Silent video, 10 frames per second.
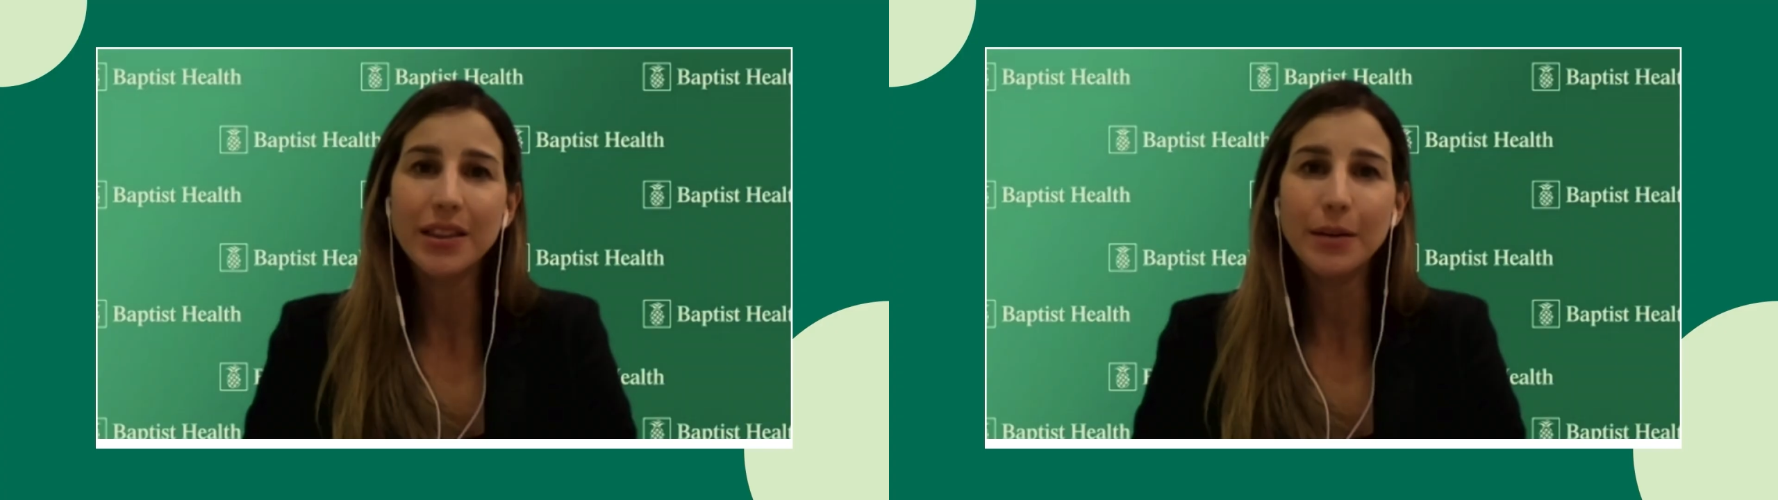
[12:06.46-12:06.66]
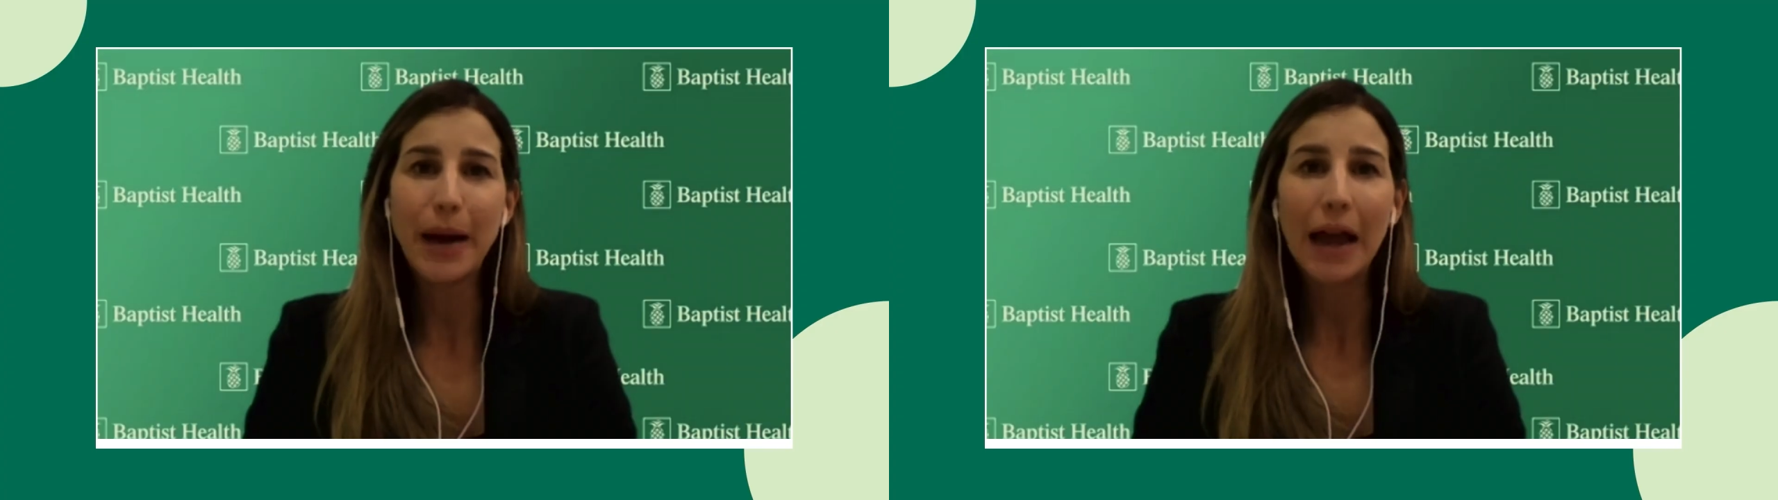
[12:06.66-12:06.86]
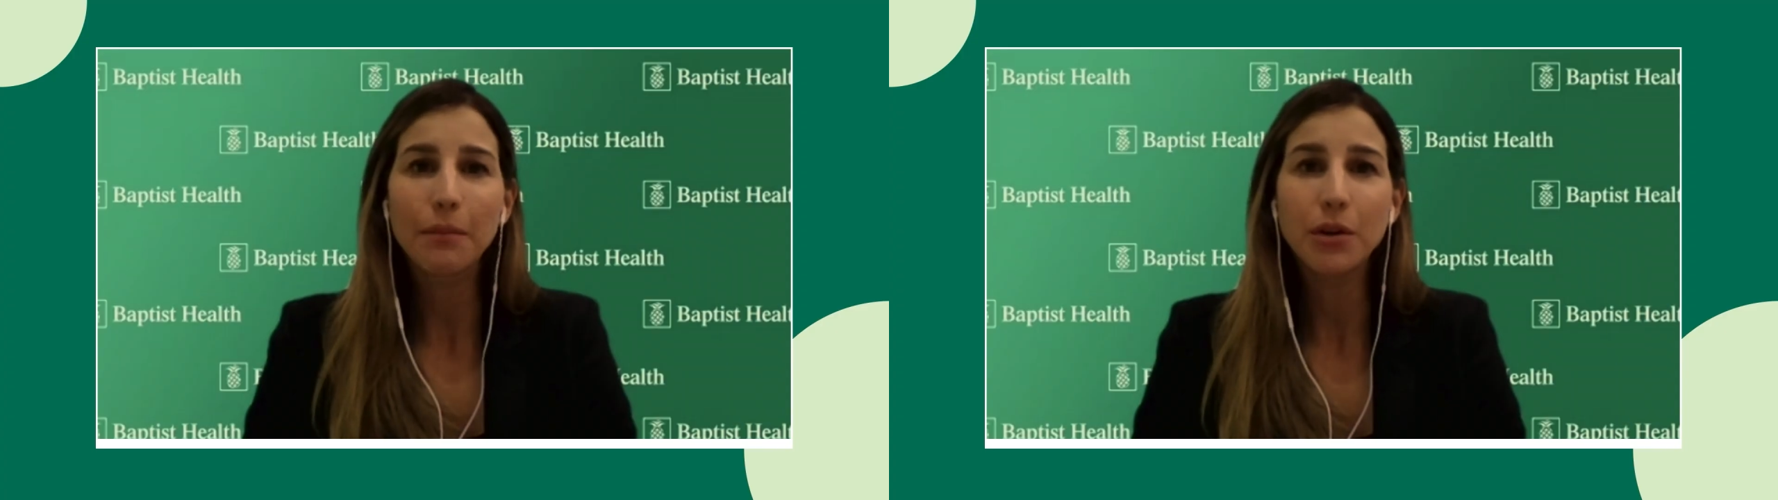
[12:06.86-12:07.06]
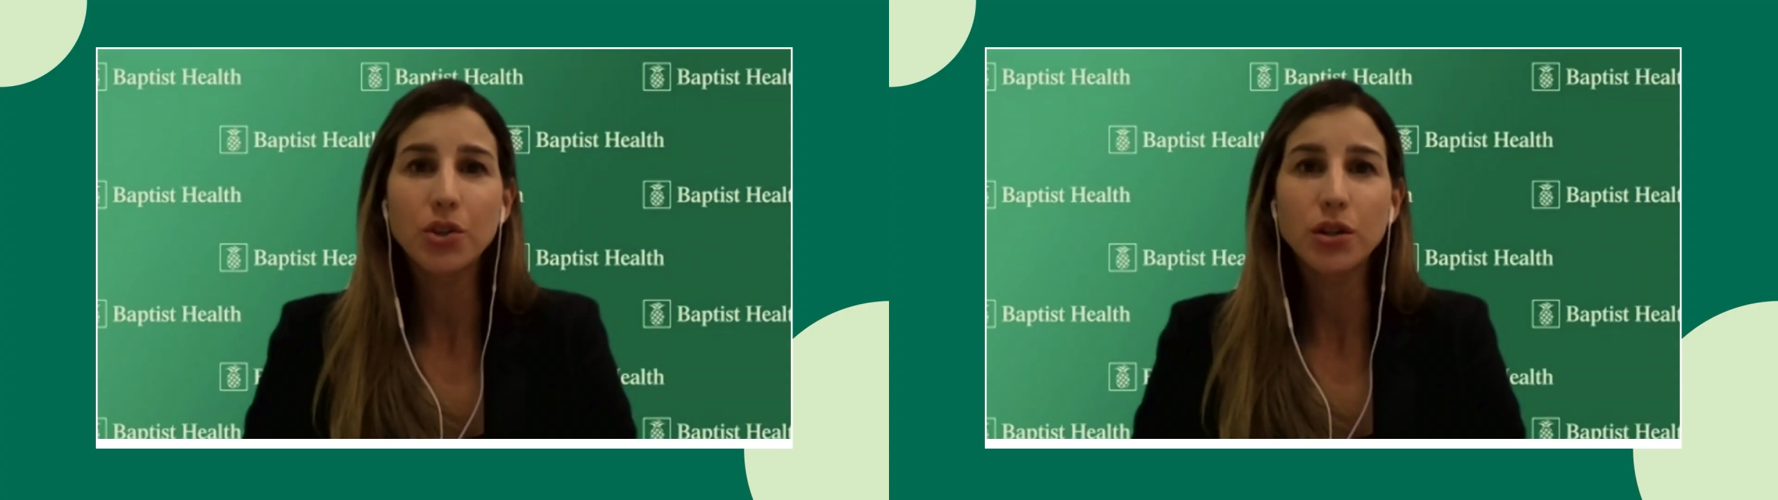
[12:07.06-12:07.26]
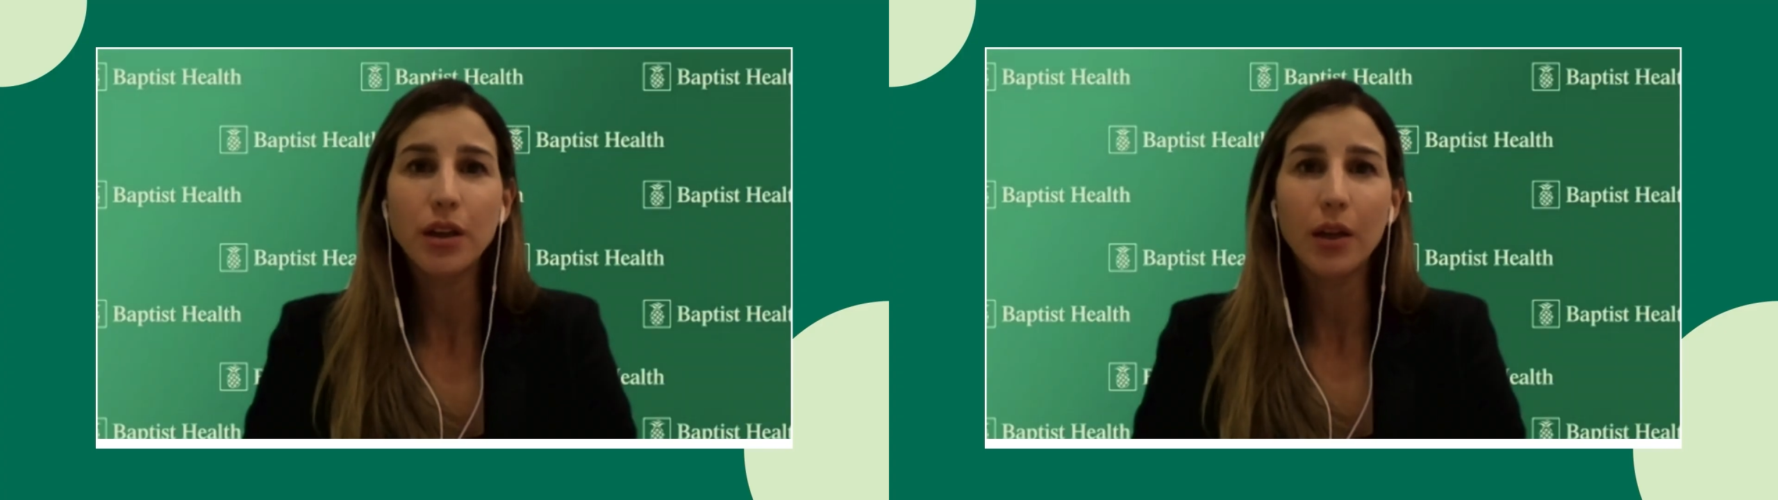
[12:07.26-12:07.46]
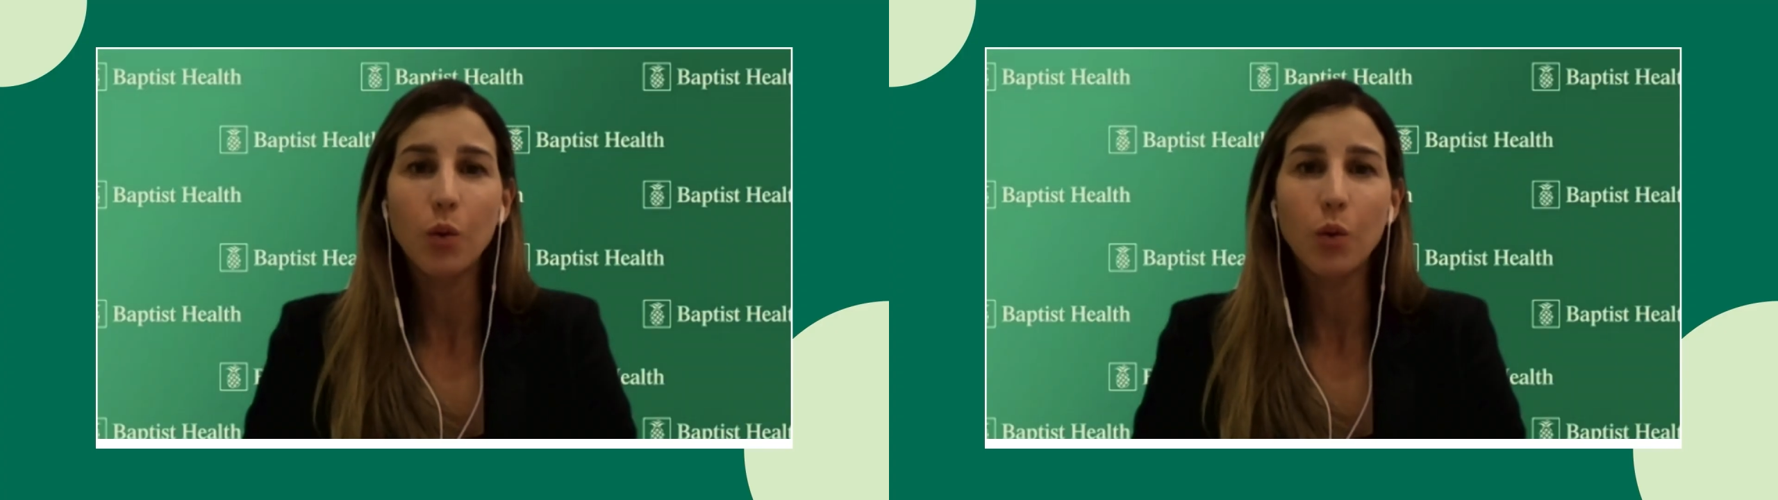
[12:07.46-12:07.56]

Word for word: in the back make sure that